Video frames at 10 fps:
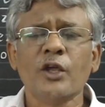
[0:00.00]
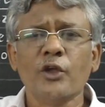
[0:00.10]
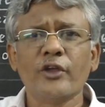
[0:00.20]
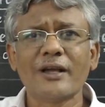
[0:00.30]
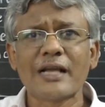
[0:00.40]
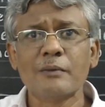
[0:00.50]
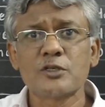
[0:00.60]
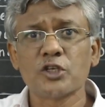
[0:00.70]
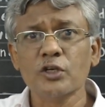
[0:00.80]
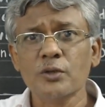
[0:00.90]
You have come
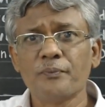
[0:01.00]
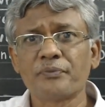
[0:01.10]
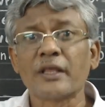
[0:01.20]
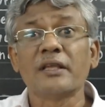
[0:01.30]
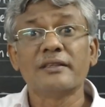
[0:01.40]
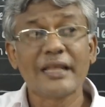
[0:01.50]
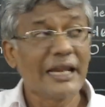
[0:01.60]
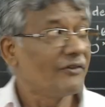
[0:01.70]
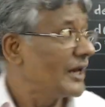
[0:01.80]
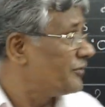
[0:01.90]
to the
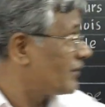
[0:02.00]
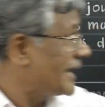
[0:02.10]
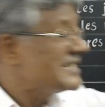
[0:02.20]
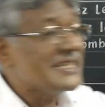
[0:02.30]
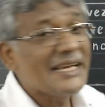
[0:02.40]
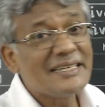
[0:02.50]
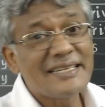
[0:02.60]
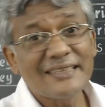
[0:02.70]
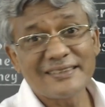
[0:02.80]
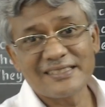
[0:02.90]
level of writing a
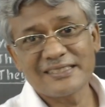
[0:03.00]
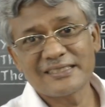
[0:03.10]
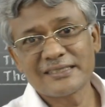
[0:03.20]
test.